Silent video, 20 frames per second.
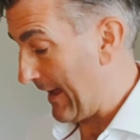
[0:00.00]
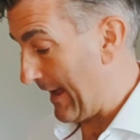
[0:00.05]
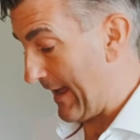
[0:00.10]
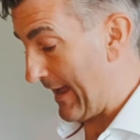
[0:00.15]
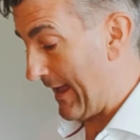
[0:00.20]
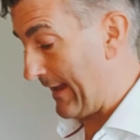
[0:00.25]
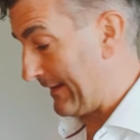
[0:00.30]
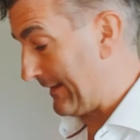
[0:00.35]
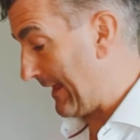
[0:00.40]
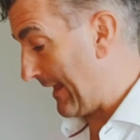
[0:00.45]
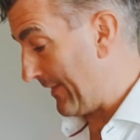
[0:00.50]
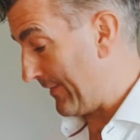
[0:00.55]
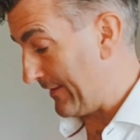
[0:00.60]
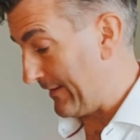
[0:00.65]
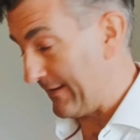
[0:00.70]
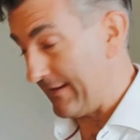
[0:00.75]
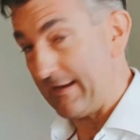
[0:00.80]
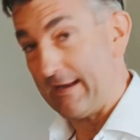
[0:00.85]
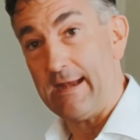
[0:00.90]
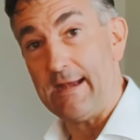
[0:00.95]
and let
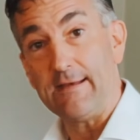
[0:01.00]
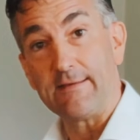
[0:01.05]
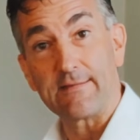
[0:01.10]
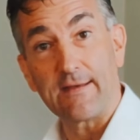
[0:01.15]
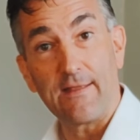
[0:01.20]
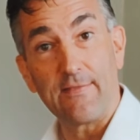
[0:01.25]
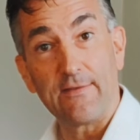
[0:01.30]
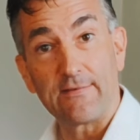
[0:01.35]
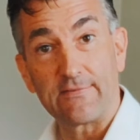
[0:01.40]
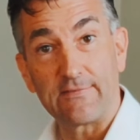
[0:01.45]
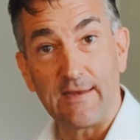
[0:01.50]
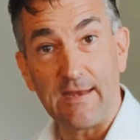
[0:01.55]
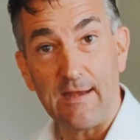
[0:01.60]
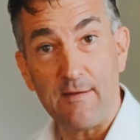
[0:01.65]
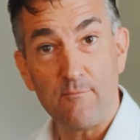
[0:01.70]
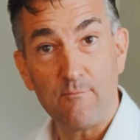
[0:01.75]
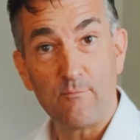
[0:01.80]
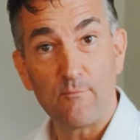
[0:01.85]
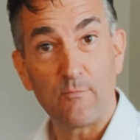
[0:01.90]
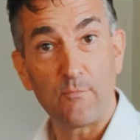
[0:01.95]
the heat and the
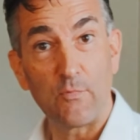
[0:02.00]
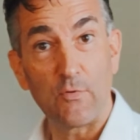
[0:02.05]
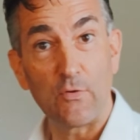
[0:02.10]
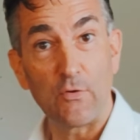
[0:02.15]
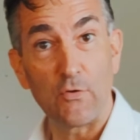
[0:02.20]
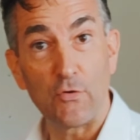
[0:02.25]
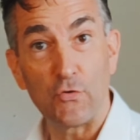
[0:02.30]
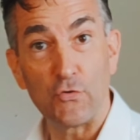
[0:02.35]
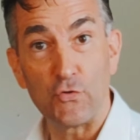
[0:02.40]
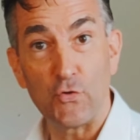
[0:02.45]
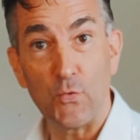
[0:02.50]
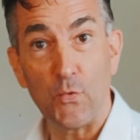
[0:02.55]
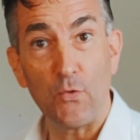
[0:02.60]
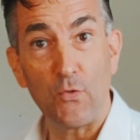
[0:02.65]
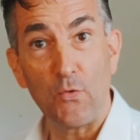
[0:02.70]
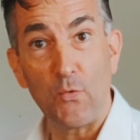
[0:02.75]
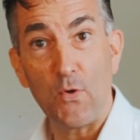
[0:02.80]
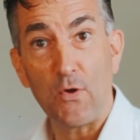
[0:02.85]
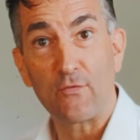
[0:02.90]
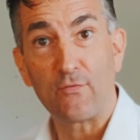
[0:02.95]
steam do all
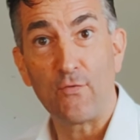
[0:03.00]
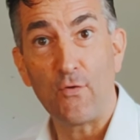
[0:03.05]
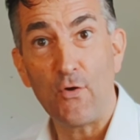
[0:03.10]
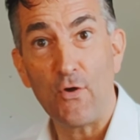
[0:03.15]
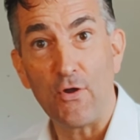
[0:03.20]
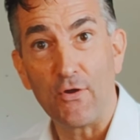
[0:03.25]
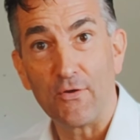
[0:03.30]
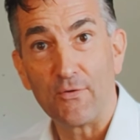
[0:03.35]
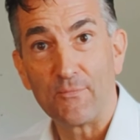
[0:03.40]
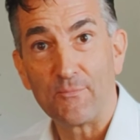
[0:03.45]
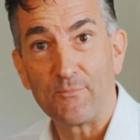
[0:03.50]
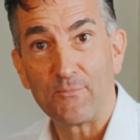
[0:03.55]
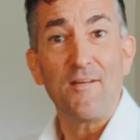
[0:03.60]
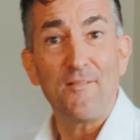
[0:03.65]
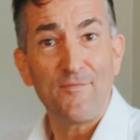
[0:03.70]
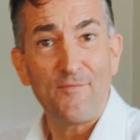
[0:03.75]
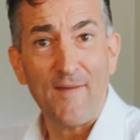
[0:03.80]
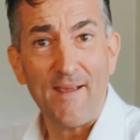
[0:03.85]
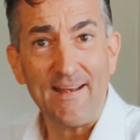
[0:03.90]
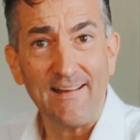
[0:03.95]
the work for you. And
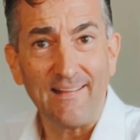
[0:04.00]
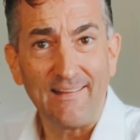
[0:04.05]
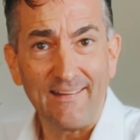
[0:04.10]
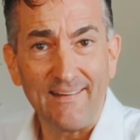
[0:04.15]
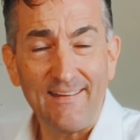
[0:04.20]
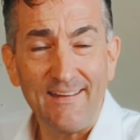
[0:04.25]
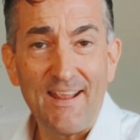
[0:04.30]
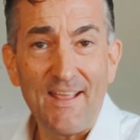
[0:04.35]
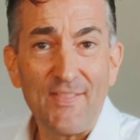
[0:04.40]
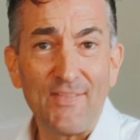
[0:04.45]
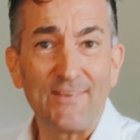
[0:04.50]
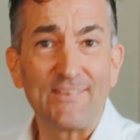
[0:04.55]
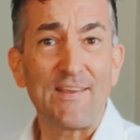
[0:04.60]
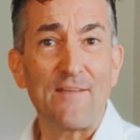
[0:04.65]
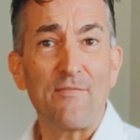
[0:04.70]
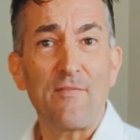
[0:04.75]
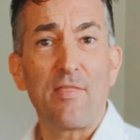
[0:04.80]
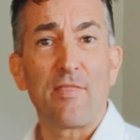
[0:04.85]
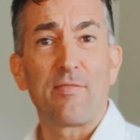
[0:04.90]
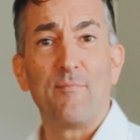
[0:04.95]
finally, the
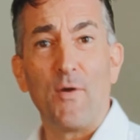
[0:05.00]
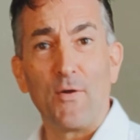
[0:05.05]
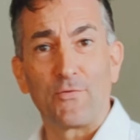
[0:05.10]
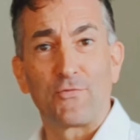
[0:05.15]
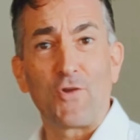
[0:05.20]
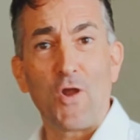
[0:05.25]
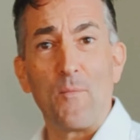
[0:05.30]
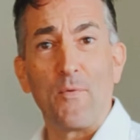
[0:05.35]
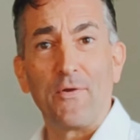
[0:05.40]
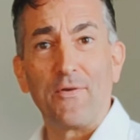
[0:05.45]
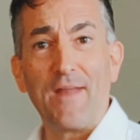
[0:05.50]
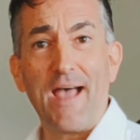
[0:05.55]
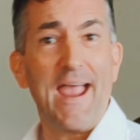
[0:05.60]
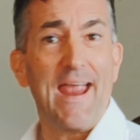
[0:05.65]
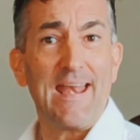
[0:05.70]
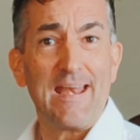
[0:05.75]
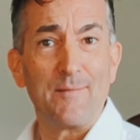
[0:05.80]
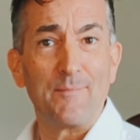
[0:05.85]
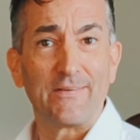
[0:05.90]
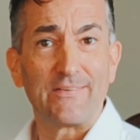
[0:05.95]
7th most common
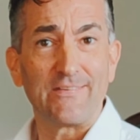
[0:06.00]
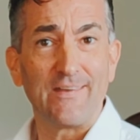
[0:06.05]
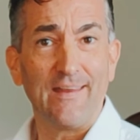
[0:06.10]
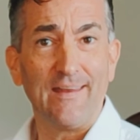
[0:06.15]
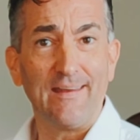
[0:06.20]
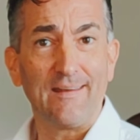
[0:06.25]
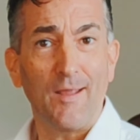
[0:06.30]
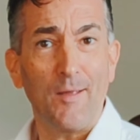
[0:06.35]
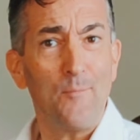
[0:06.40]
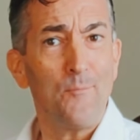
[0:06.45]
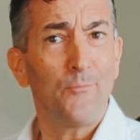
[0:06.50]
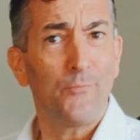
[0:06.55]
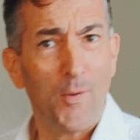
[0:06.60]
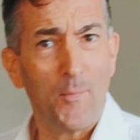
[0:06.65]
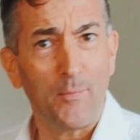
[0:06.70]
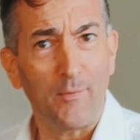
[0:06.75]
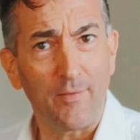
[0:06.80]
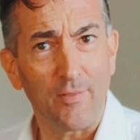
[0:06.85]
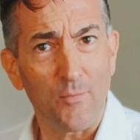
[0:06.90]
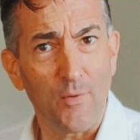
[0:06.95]
ironing mistake, and
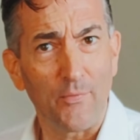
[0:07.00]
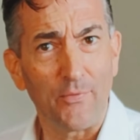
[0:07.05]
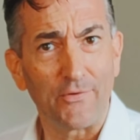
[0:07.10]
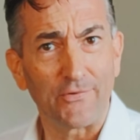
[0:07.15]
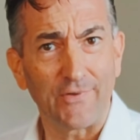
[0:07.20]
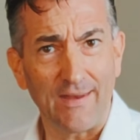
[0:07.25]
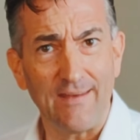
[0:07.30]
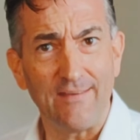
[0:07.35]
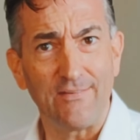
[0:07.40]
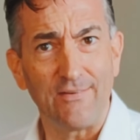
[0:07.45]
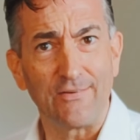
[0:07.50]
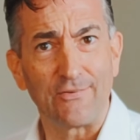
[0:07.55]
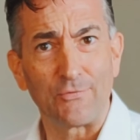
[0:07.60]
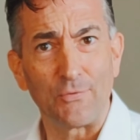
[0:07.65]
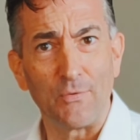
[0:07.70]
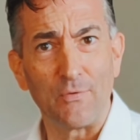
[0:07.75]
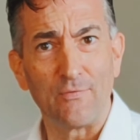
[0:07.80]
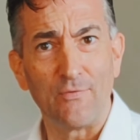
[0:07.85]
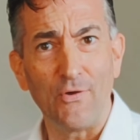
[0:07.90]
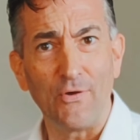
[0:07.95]
probably the one that's easiest
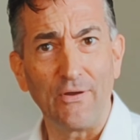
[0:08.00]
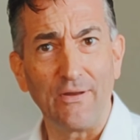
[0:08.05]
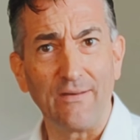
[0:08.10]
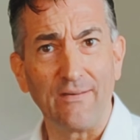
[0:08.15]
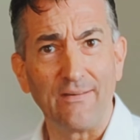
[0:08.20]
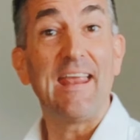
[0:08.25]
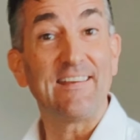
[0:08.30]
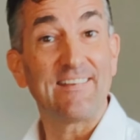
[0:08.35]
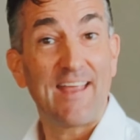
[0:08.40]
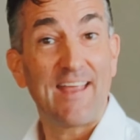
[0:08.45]
to avoid, is